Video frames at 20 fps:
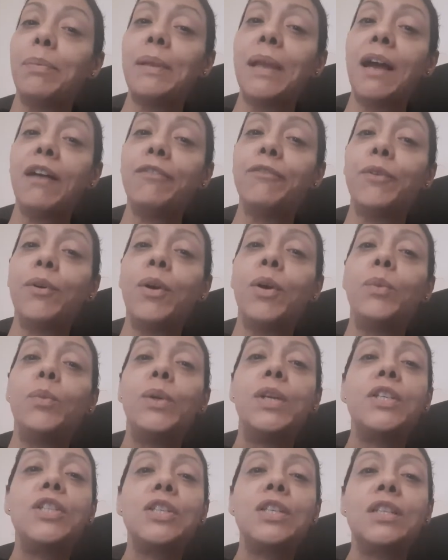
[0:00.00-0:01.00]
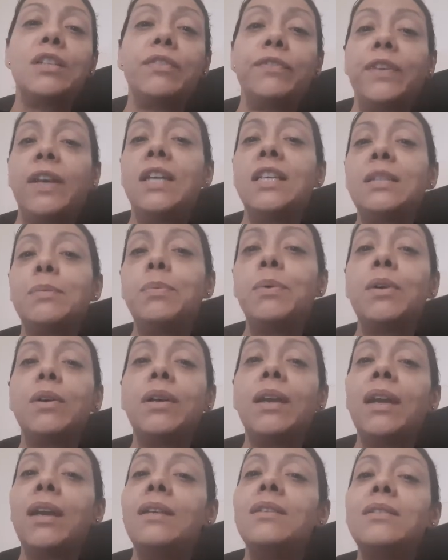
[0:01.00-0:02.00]
platform, which is
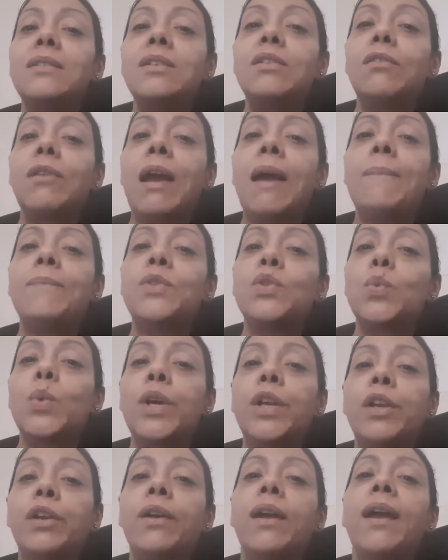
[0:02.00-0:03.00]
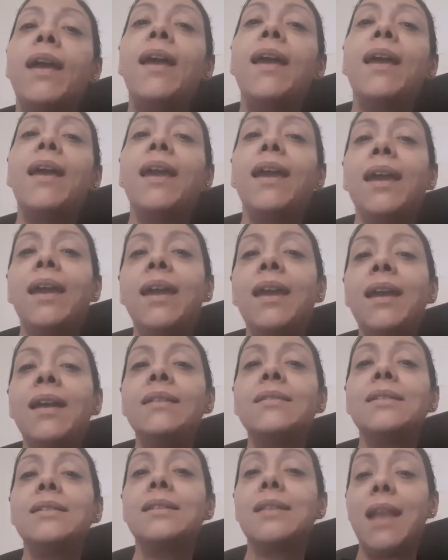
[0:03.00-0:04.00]
Facebook, Instagram, Twitter,
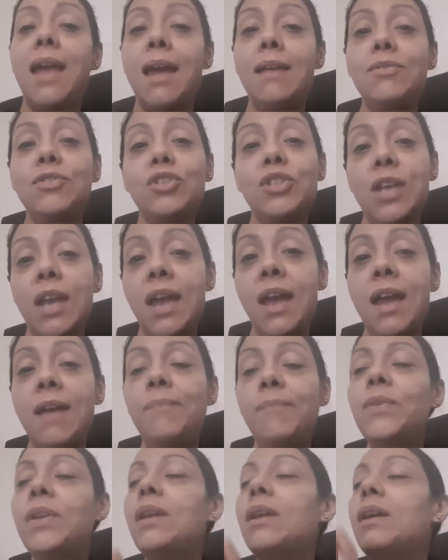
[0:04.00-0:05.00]
and Snapchat.